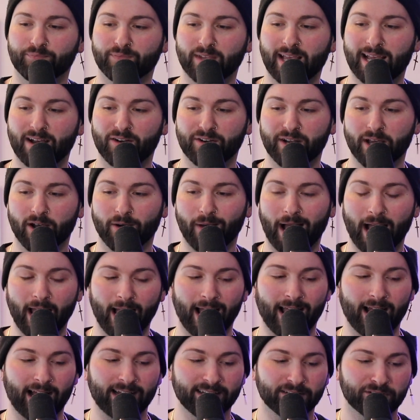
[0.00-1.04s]
I don't know.
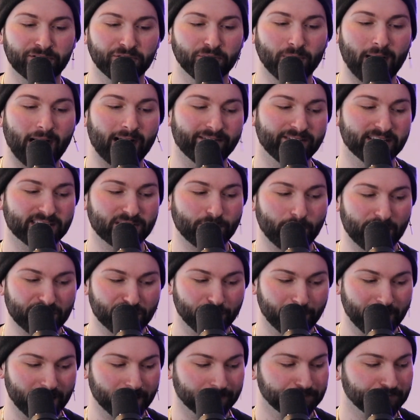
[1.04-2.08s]
I do obviously want
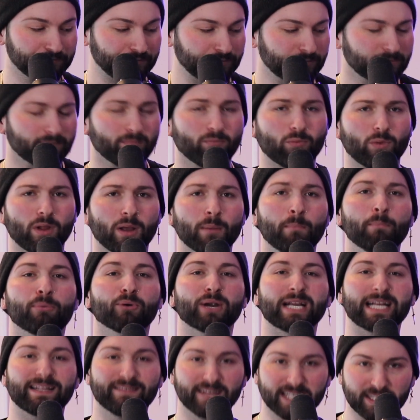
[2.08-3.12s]
to be
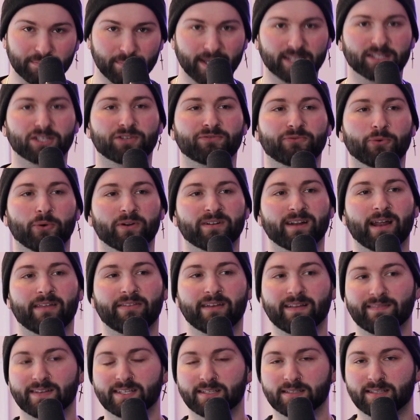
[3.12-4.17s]
bringing this message forward, and I
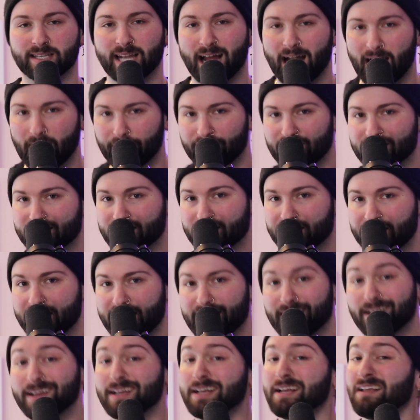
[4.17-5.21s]
think this is an obvious
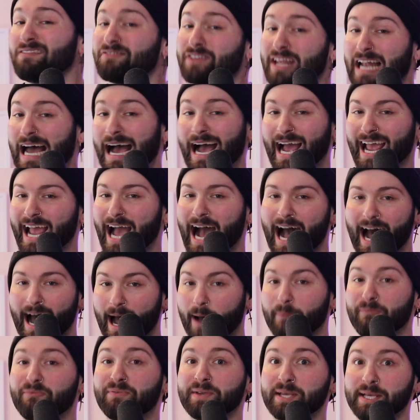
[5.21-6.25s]
thing that I
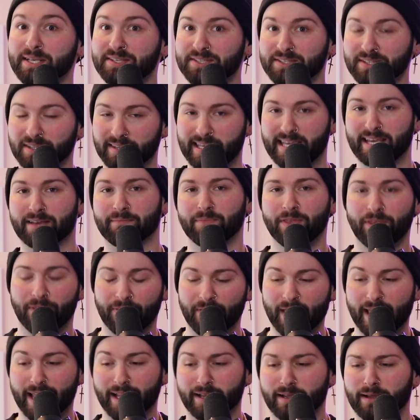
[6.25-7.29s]
obviously
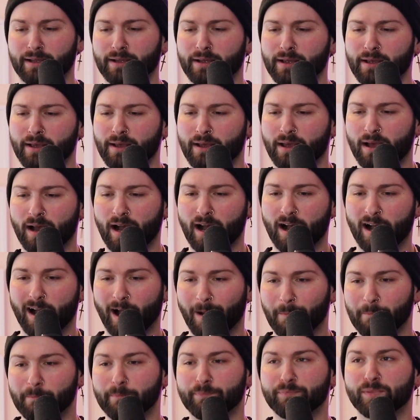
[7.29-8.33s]
think.
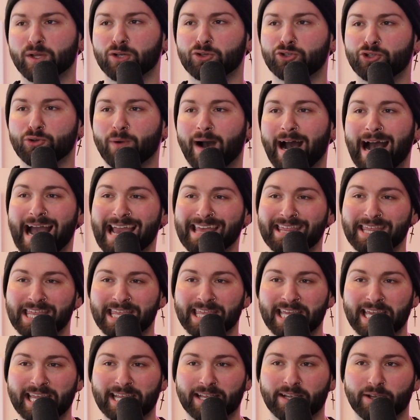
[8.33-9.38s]
Do I
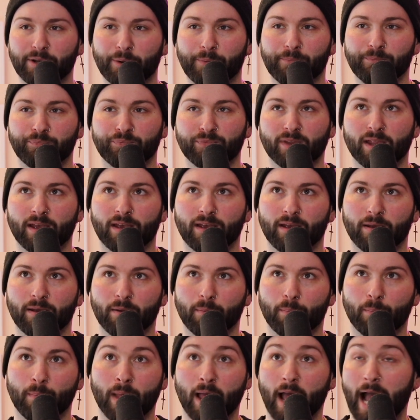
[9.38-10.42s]
think
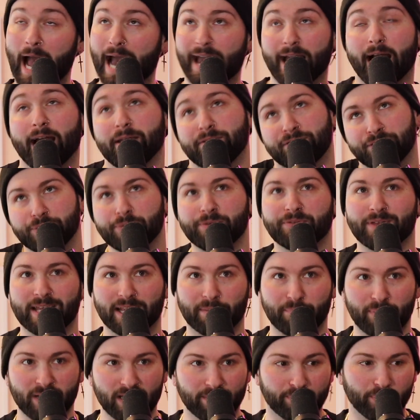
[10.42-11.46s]
I do
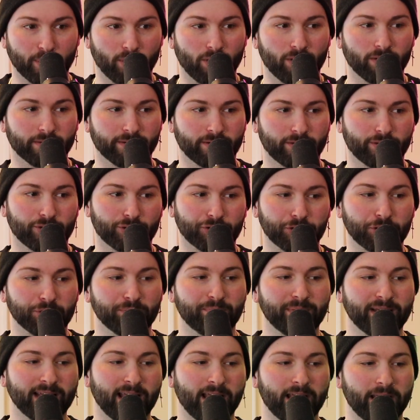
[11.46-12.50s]
think people should
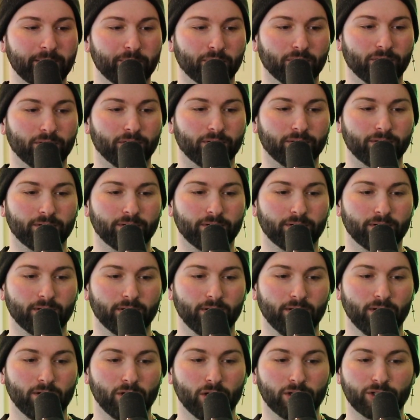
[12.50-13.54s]
be able
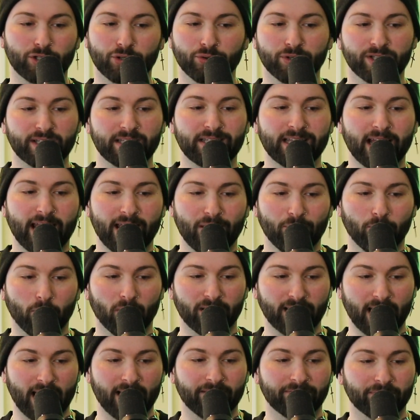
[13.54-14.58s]
to say
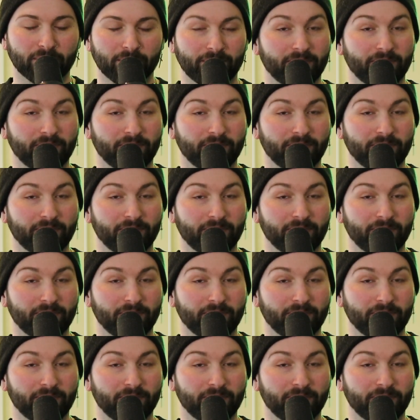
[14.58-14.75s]
whatever